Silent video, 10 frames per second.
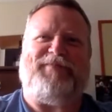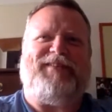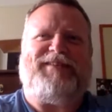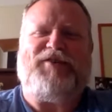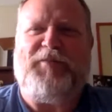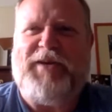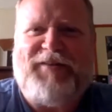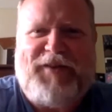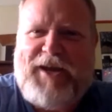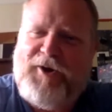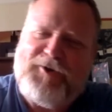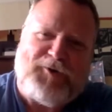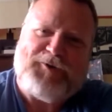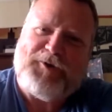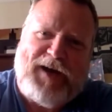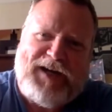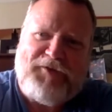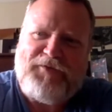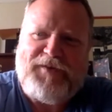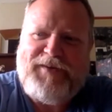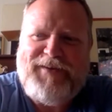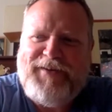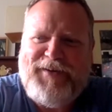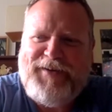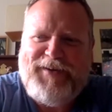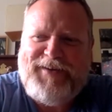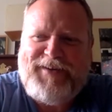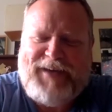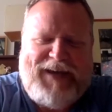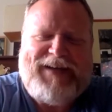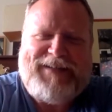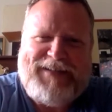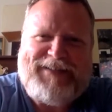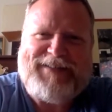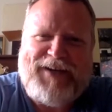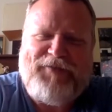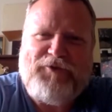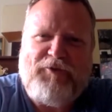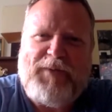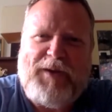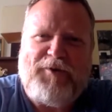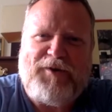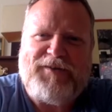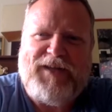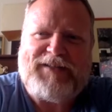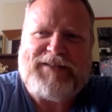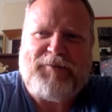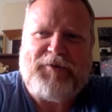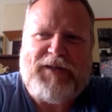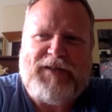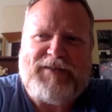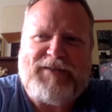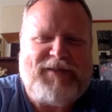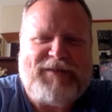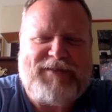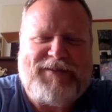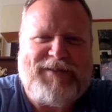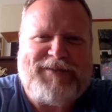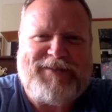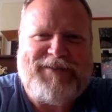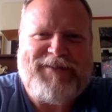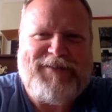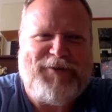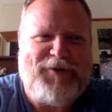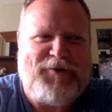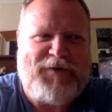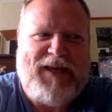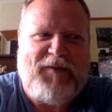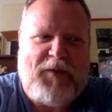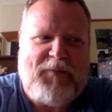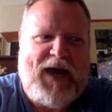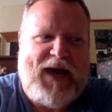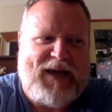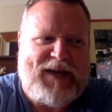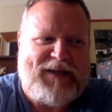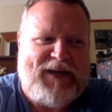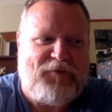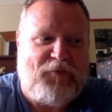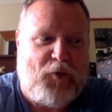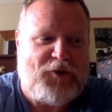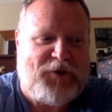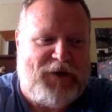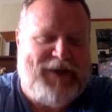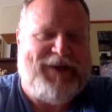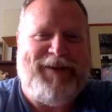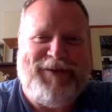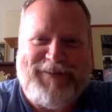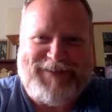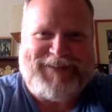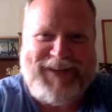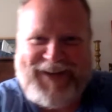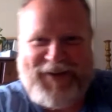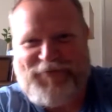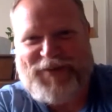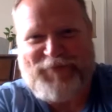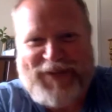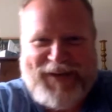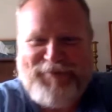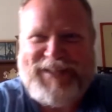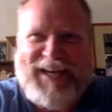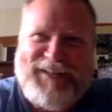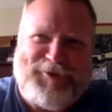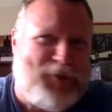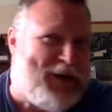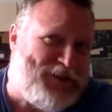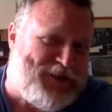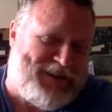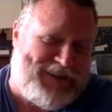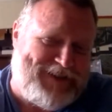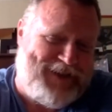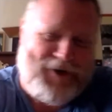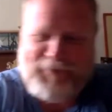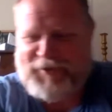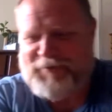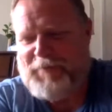so many of the characters are kind of, yeah. It's tough to remember. Like some of these, it's you're taking me back, and unfortunately, it's like I'm not being able to answer questions. It's terrible.